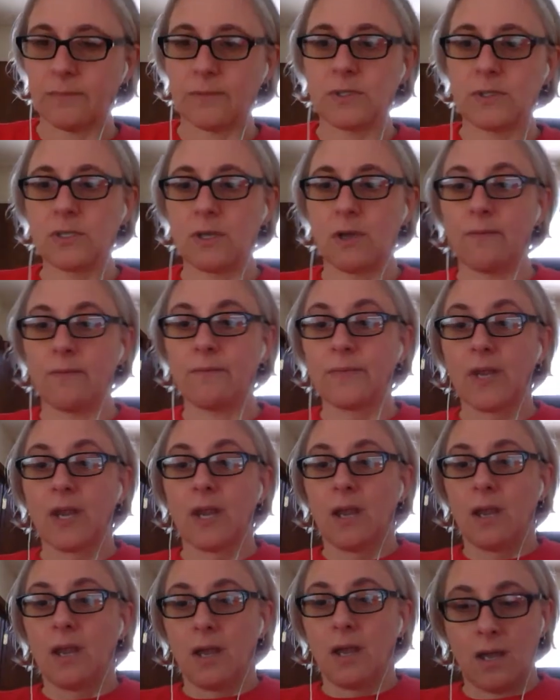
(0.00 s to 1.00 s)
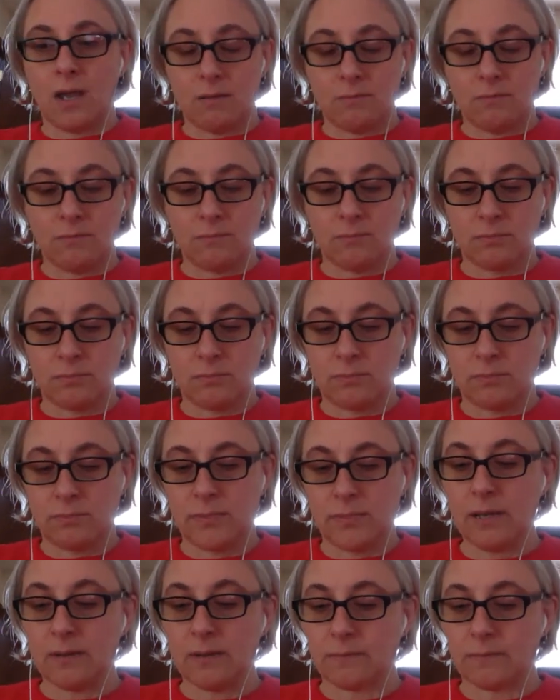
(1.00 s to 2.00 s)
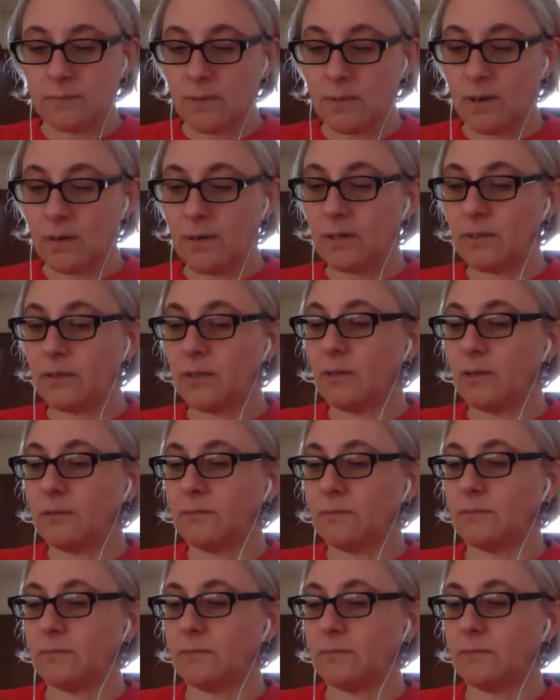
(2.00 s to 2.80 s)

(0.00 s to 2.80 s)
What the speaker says: So, yeah. All right then.